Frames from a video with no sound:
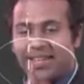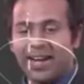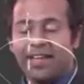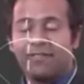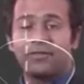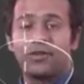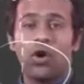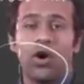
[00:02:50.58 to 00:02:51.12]
that
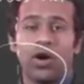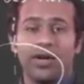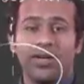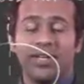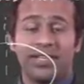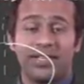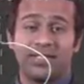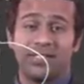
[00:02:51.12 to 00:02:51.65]
I've
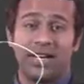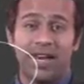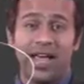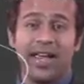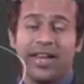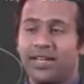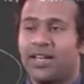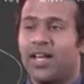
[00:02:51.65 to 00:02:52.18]
drawn is the
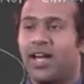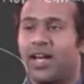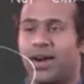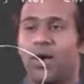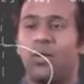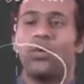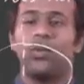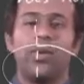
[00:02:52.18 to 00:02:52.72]
line
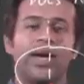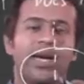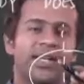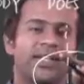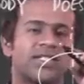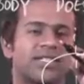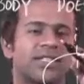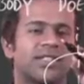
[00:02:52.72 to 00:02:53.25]
around
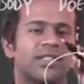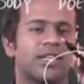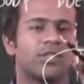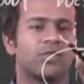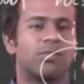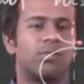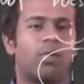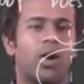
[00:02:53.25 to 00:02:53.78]
which
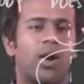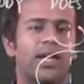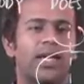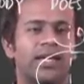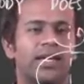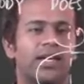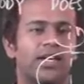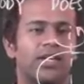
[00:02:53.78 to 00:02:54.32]
this
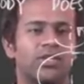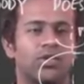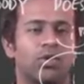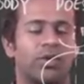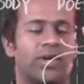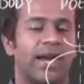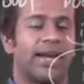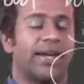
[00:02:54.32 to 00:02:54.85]
body is
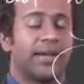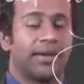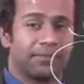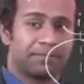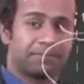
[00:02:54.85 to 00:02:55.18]
rotating.